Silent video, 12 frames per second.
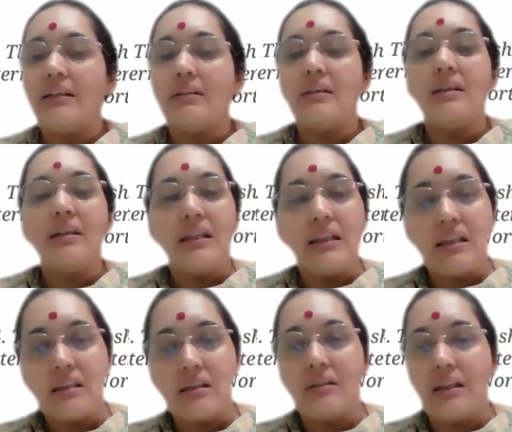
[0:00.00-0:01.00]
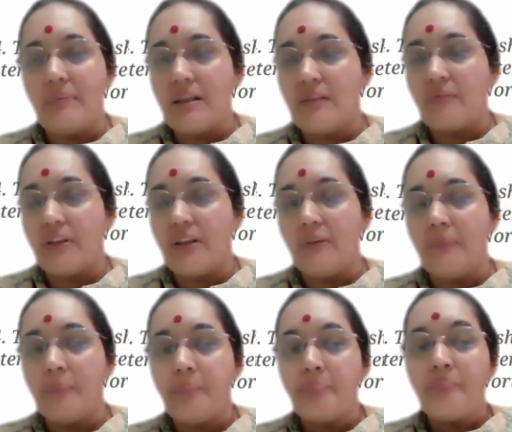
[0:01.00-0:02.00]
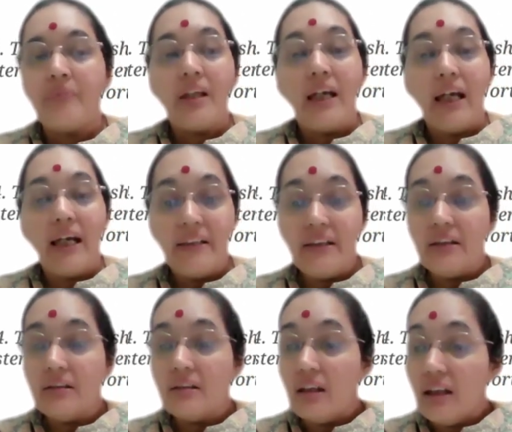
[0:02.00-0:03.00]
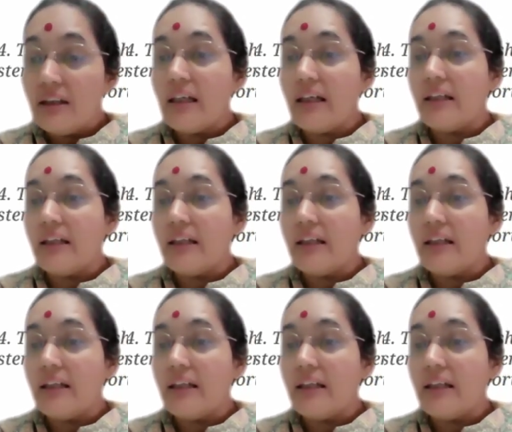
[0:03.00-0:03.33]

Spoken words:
and the eastern hemisphere. And in the third